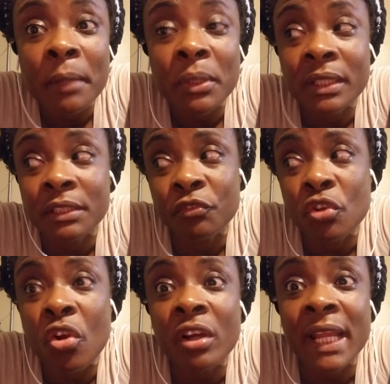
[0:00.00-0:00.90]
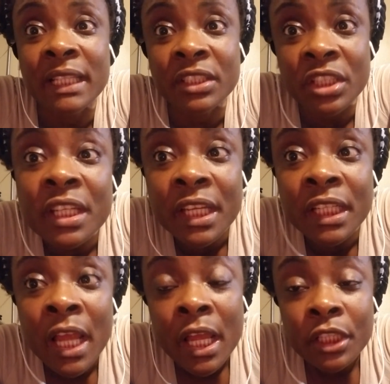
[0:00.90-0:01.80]
Because if you call that
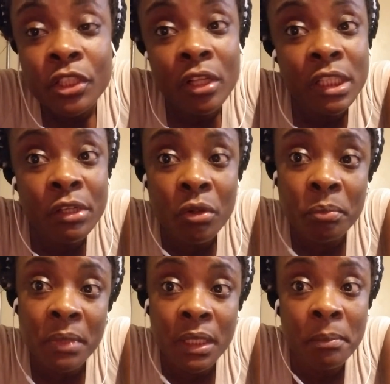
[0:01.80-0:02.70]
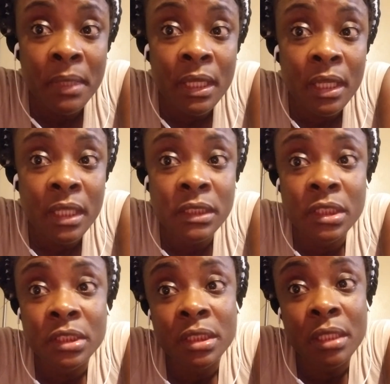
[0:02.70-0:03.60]
cheating, your little mini me is
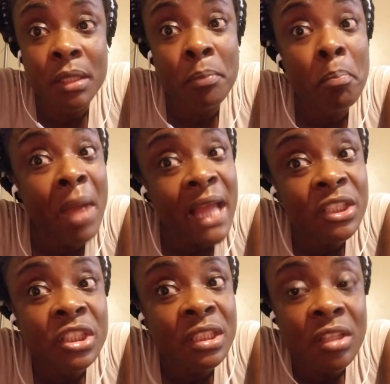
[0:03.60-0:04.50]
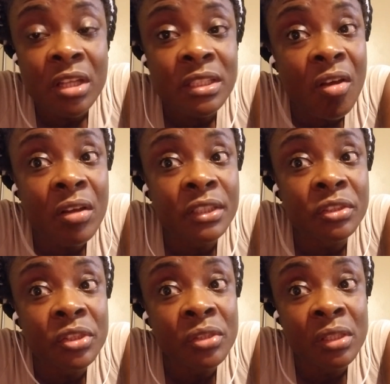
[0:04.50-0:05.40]
just, it might just start talking
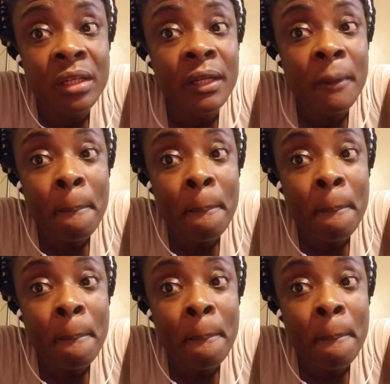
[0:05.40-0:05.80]
to you. Look,